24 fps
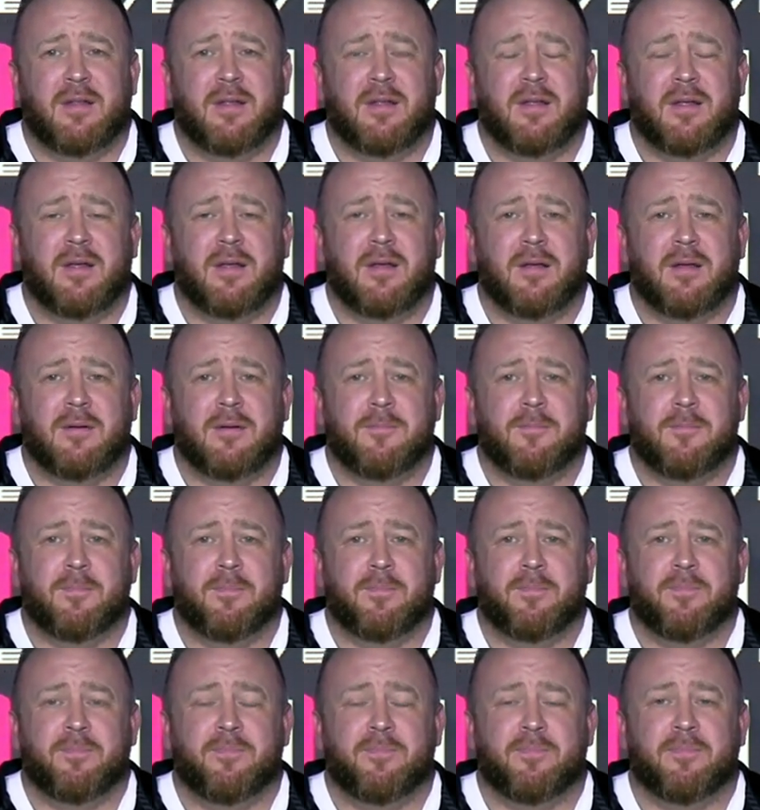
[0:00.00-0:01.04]

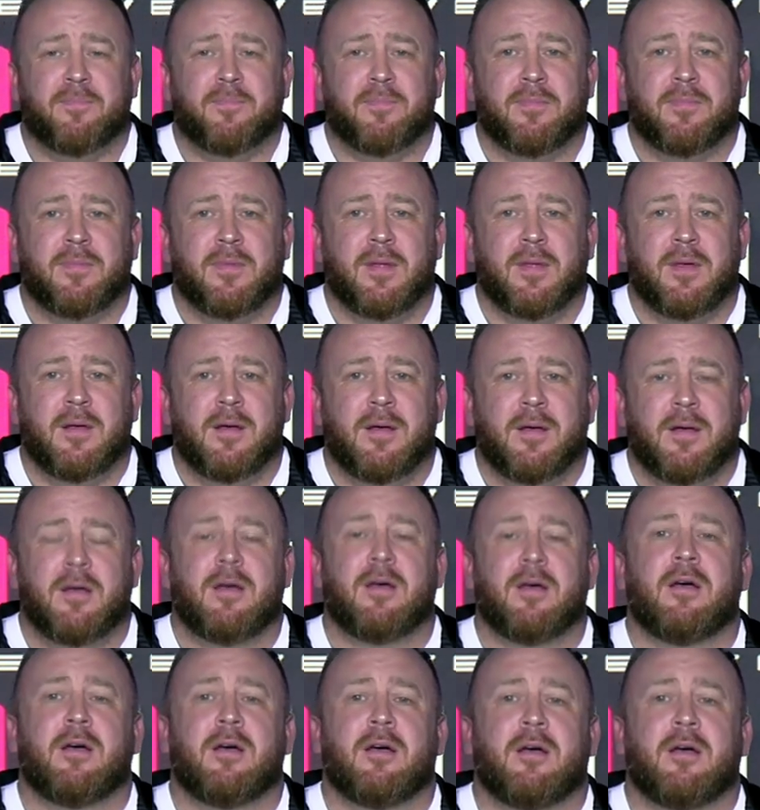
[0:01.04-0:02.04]
[no speech]